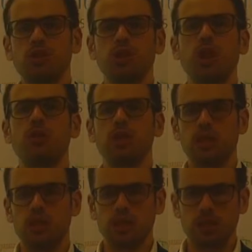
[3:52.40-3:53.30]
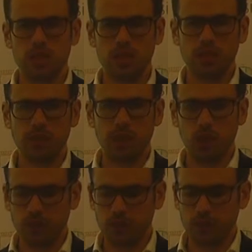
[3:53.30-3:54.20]
shown in the certificate
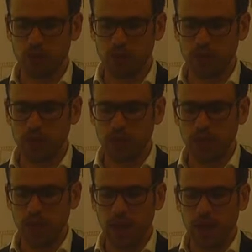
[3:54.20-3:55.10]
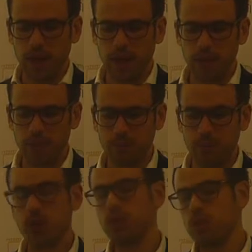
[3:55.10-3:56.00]
of conformity.
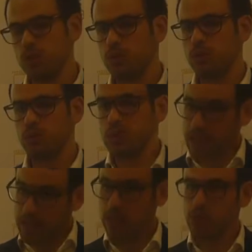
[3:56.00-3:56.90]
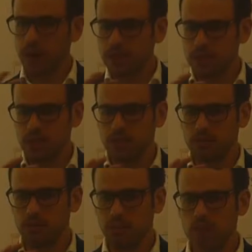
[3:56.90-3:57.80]
But they do have to
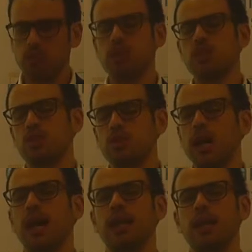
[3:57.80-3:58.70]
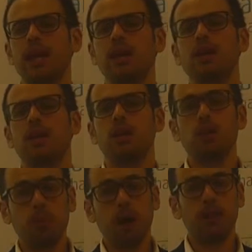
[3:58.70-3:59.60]
measure it, so you can then
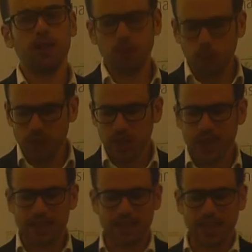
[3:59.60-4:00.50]
demand it when you get to